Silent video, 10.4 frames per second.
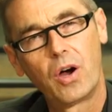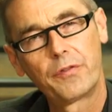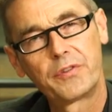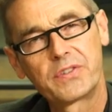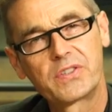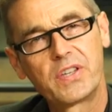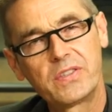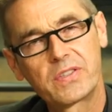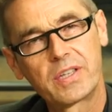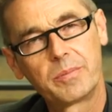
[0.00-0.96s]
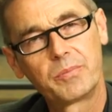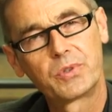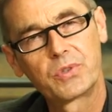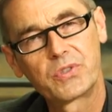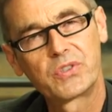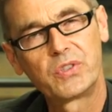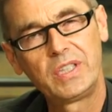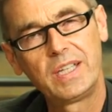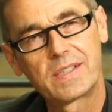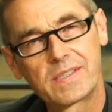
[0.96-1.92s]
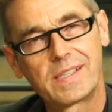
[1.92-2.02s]
of a system to
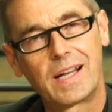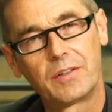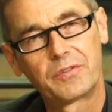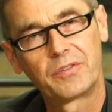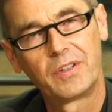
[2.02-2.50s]
see itself.